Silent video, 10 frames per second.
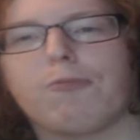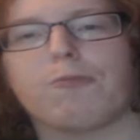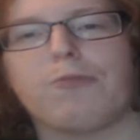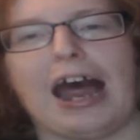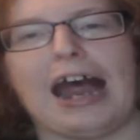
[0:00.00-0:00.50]

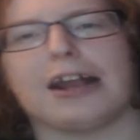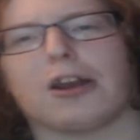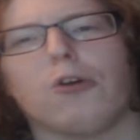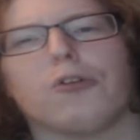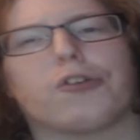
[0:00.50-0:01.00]
that
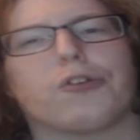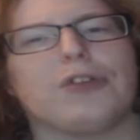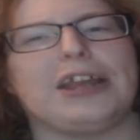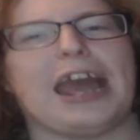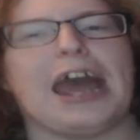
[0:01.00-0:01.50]
goes
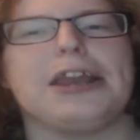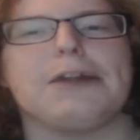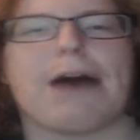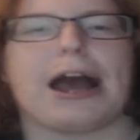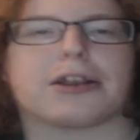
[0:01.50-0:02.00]
through the end
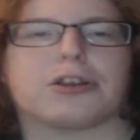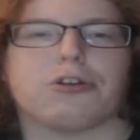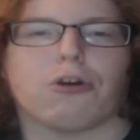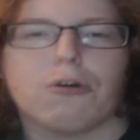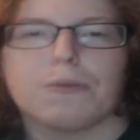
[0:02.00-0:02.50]
of
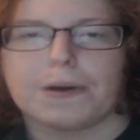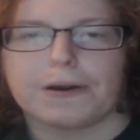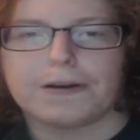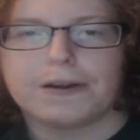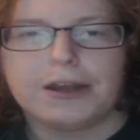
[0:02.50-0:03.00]

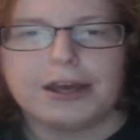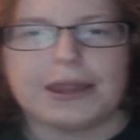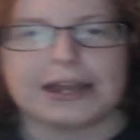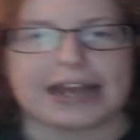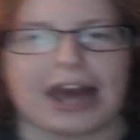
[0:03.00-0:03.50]
October.
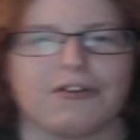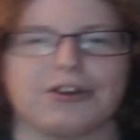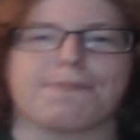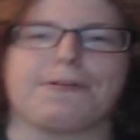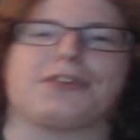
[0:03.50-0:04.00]
This
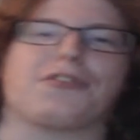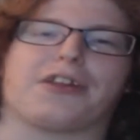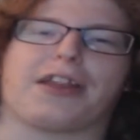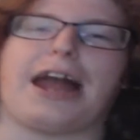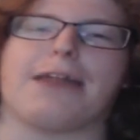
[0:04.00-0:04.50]
calendar features
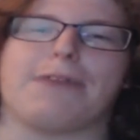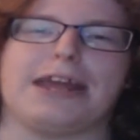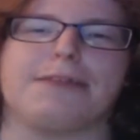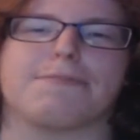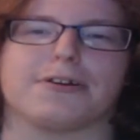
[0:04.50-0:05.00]
a lot of
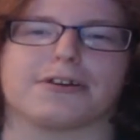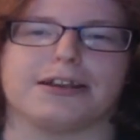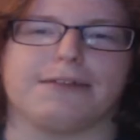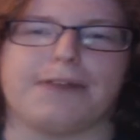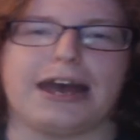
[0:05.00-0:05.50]

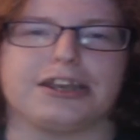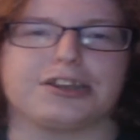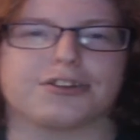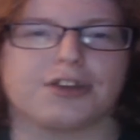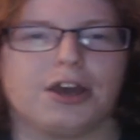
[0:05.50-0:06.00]
in-person
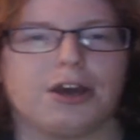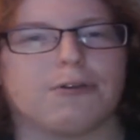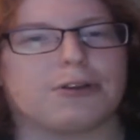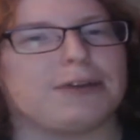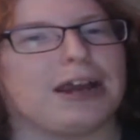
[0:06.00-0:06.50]
events,
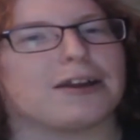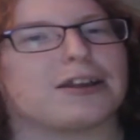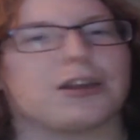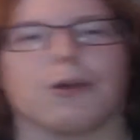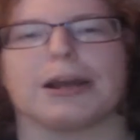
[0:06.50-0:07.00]
which we are
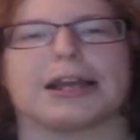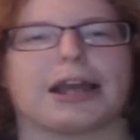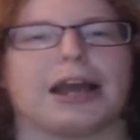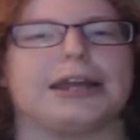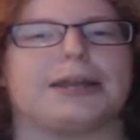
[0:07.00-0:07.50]
so
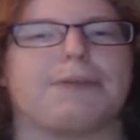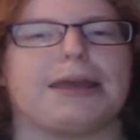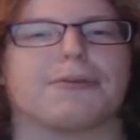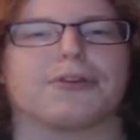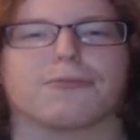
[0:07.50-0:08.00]
excited to be
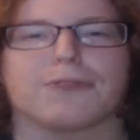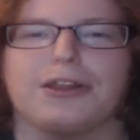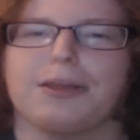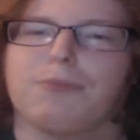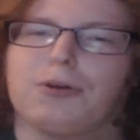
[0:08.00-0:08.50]
able to
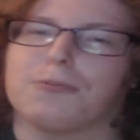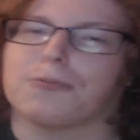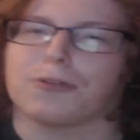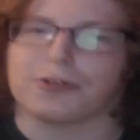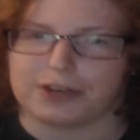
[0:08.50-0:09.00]
really move
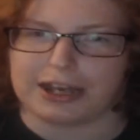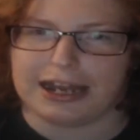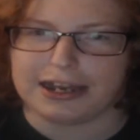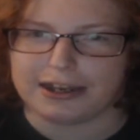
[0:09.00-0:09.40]
towards again.